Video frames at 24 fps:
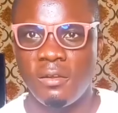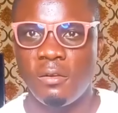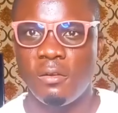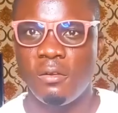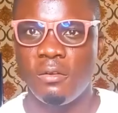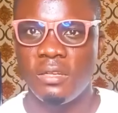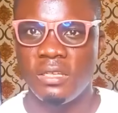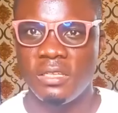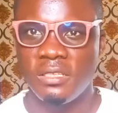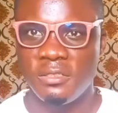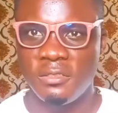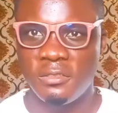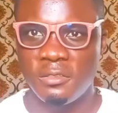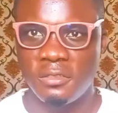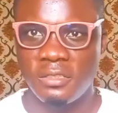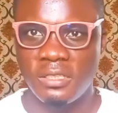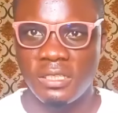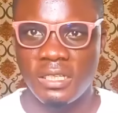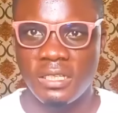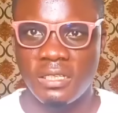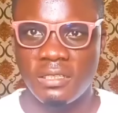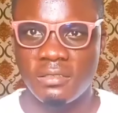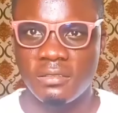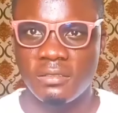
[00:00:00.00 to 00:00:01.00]
or a
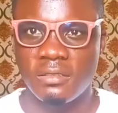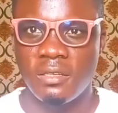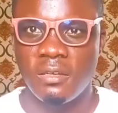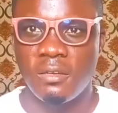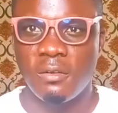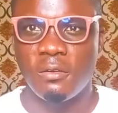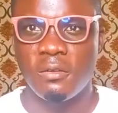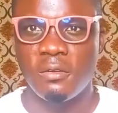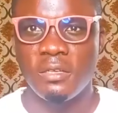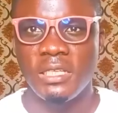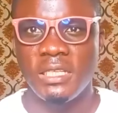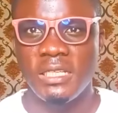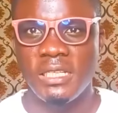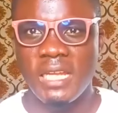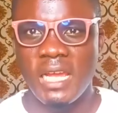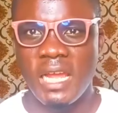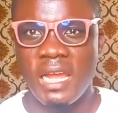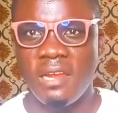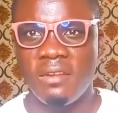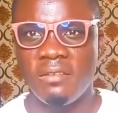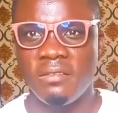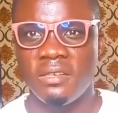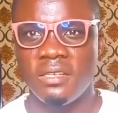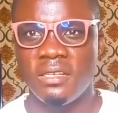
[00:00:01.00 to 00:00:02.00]
journal or a
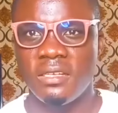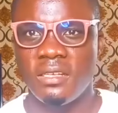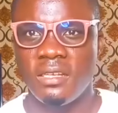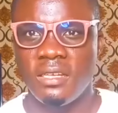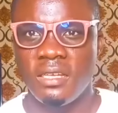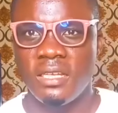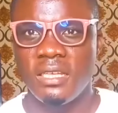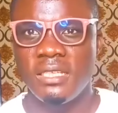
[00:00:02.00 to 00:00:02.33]
diary,